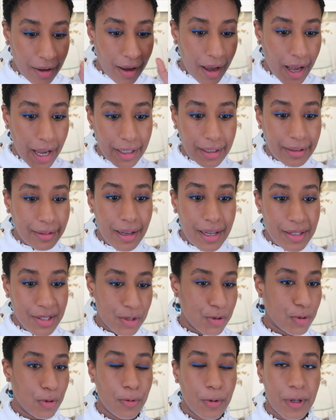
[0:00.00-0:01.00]

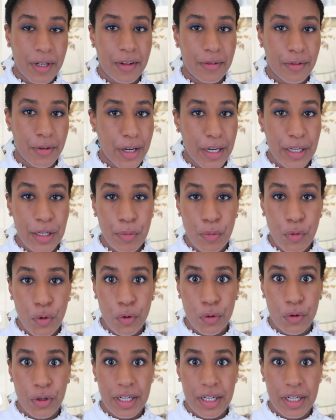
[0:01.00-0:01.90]
eyeglasses or whatever anymore,